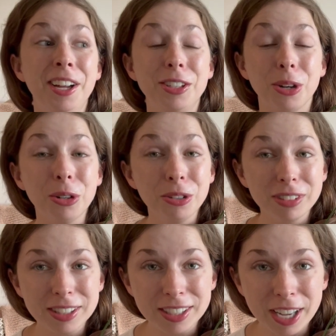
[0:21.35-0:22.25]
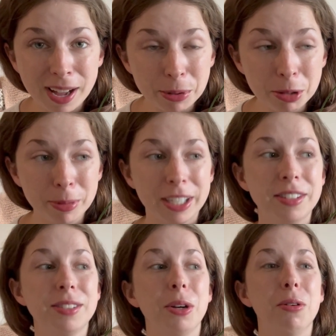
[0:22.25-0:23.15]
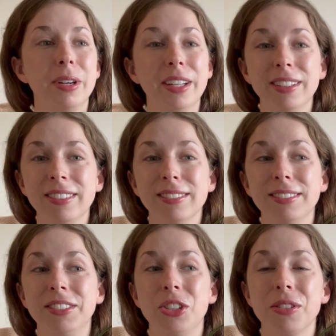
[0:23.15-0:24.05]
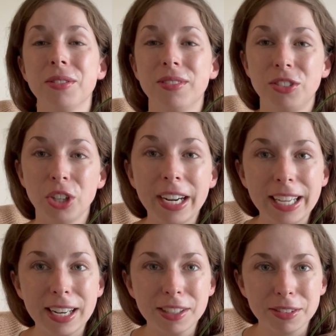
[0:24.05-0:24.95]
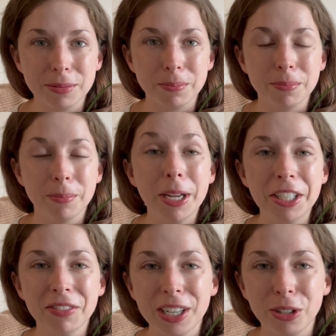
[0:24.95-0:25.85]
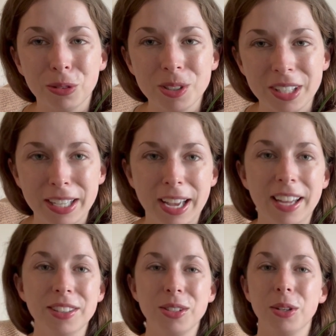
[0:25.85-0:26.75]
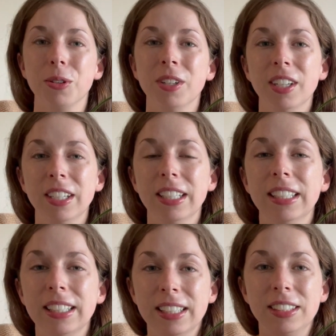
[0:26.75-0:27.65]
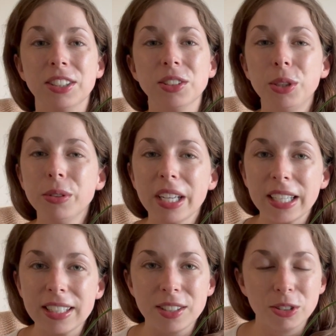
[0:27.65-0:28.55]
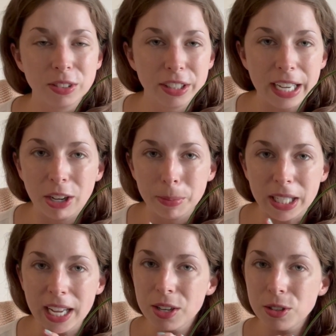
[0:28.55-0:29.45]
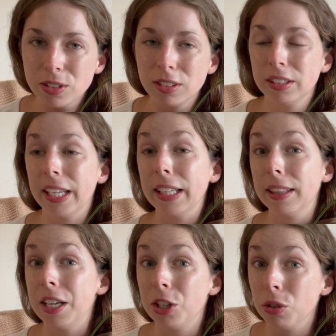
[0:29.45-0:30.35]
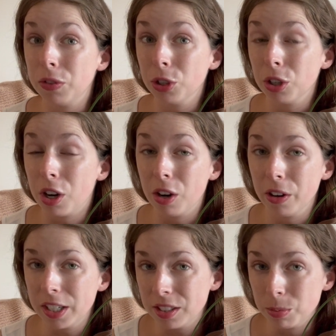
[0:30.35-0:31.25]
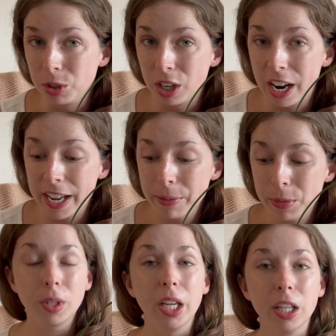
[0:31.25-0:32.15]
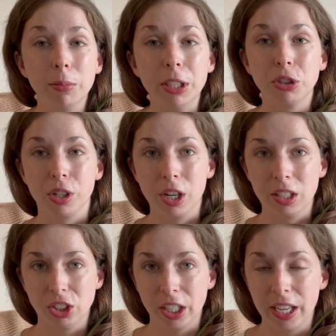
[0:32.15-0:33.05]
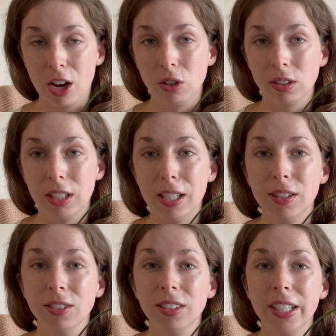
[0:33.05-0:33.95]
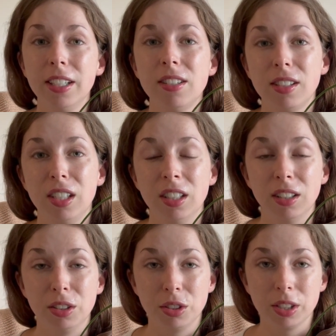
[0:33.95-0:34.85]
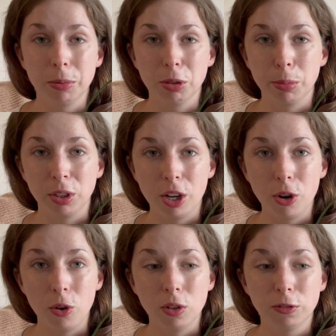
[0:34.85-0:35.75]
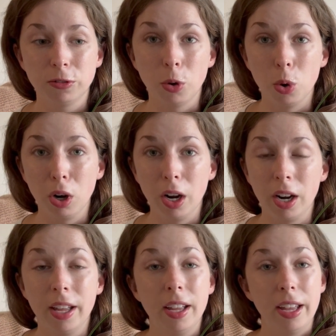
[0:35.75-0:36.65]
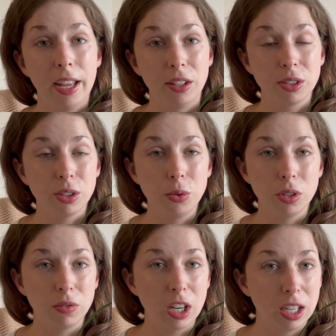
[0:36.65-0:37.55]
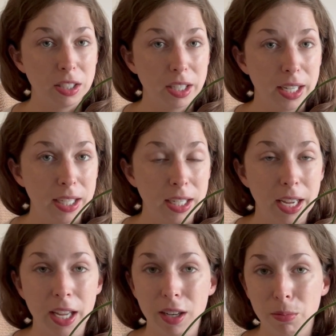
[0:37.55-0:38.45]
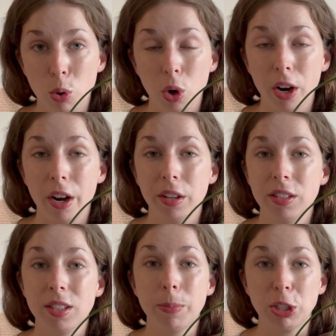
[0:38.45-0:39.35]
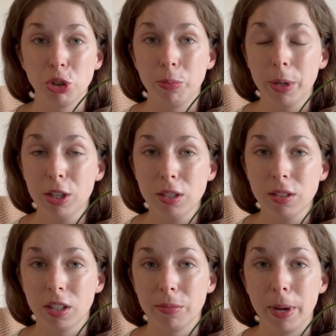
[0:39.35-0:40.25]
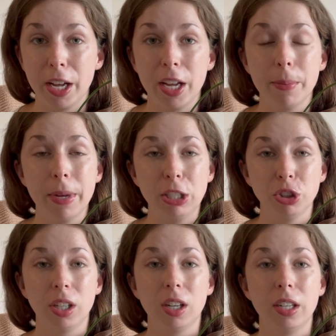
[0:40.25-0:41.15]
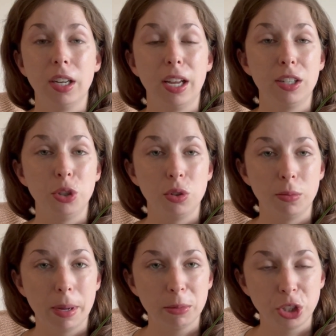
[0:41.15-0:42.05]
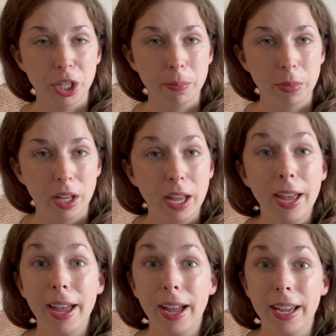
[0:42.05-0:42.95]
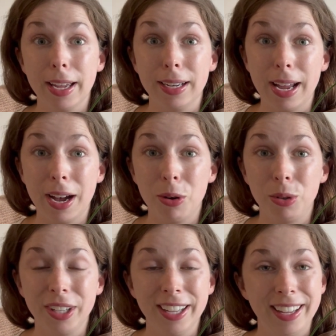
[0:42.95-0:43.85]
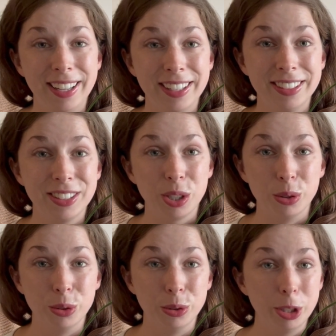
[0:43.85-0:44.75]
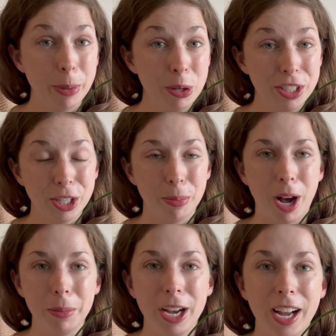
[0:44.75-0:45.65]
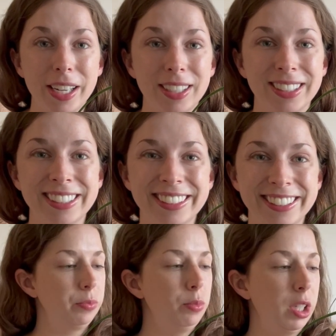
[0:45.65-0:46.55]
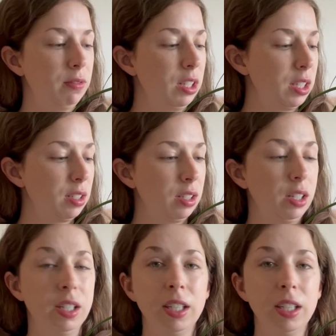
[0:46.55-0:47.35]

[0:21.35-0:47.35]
Don't know if that's going to happen, but I still want to just try to get as many of that goal as I can. So just 2 seconds, it'll really help me out. And thank you if you're already subscribed. And be sure to check out the links in the description below for exclusive content and more special perks on my Patreon and YouTube membership. And now we'll get into the ponytail palm guide. We have this